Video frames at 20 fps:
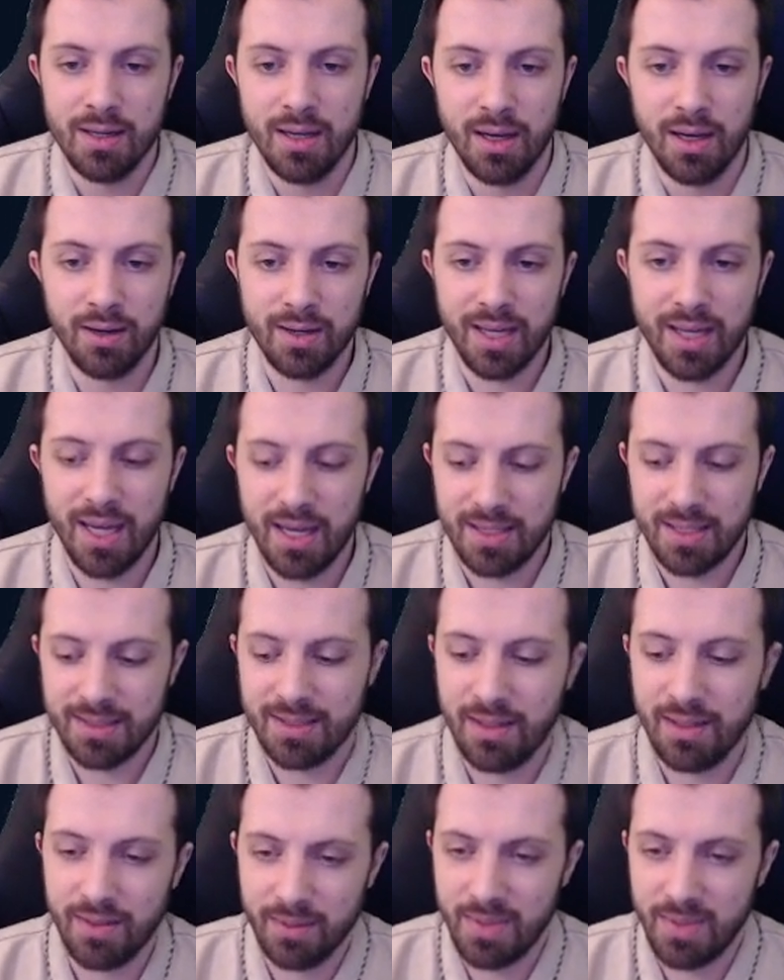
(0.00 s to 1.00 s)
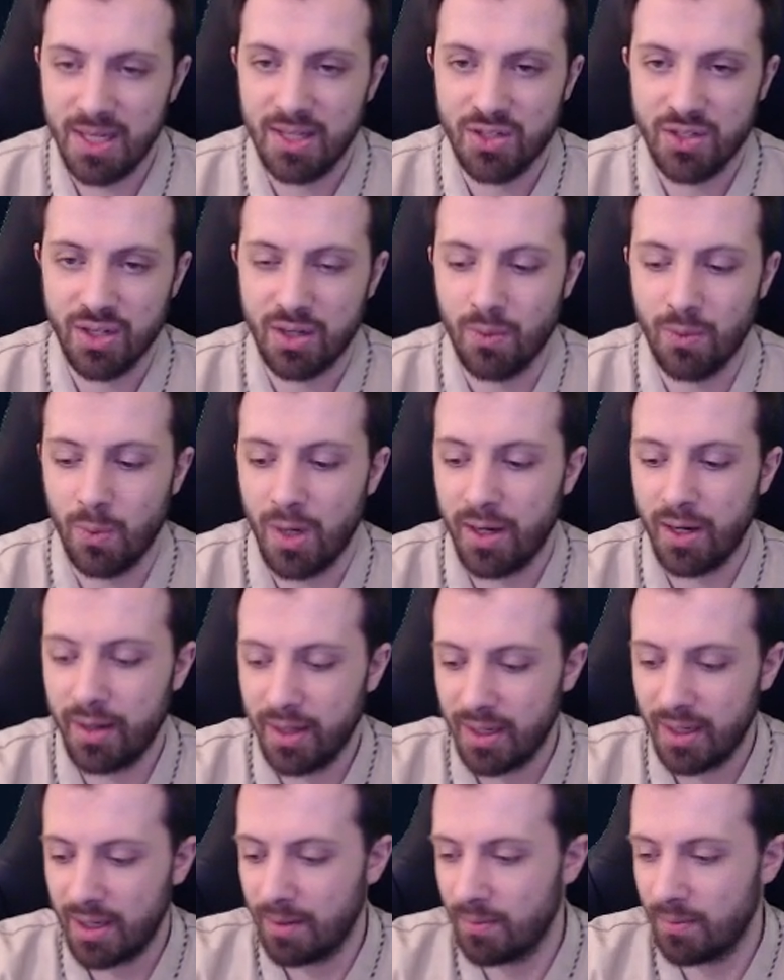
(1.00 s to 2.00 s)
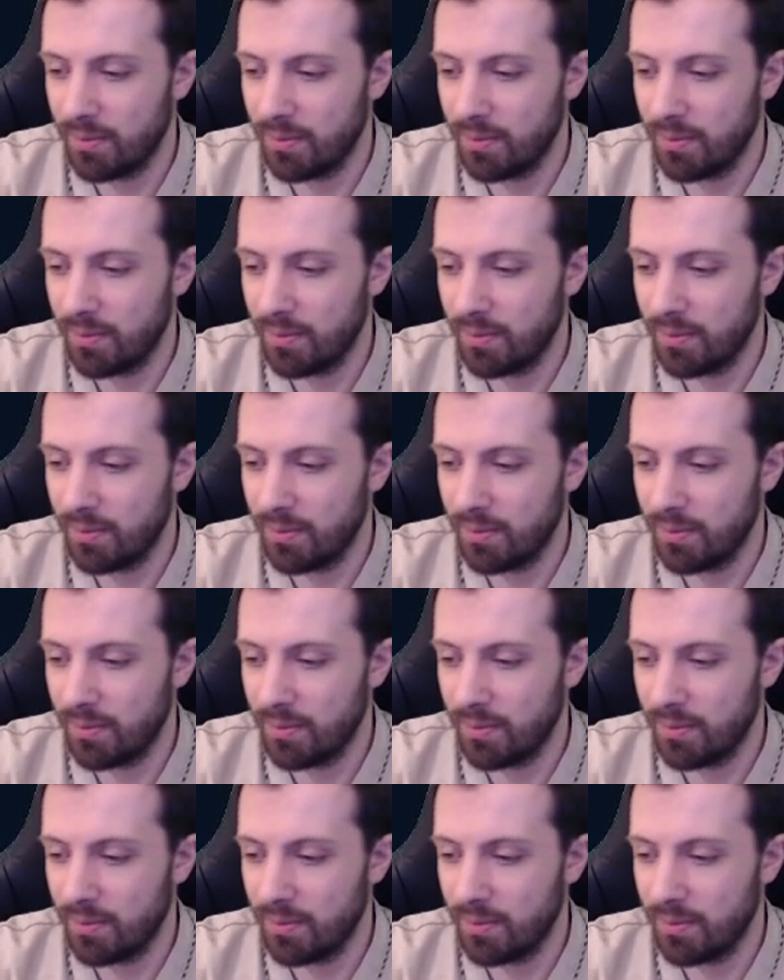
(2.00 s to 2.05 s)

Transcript: Okay, so let me get a drink of water again.